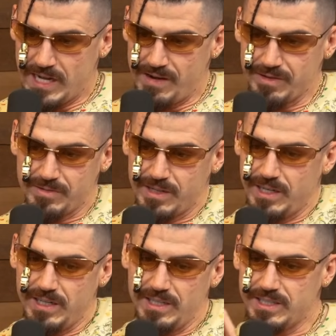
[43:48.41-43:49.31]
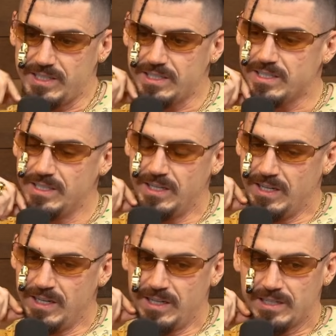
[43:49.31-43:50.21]
And it's just,
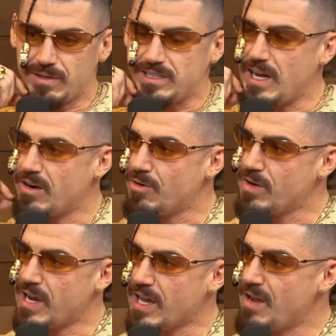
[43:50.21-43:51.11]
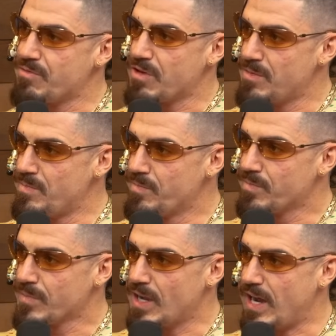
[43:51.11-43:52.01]
so I said, I don't know where that came from.
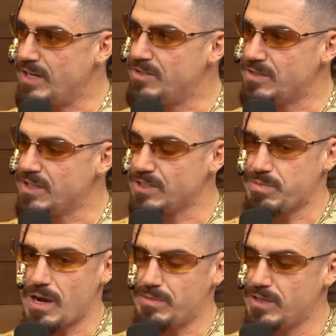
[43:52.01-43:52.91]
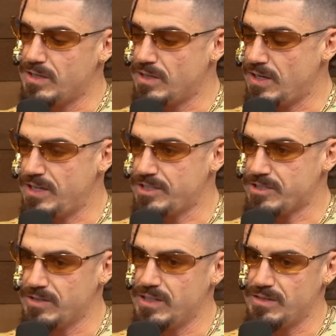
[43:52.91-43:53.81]
I do think it's probably a
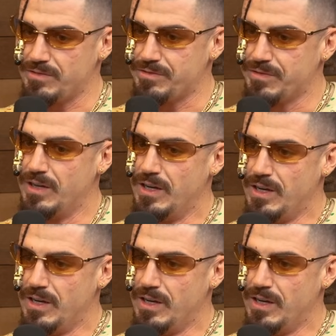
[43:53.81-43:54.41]
history of,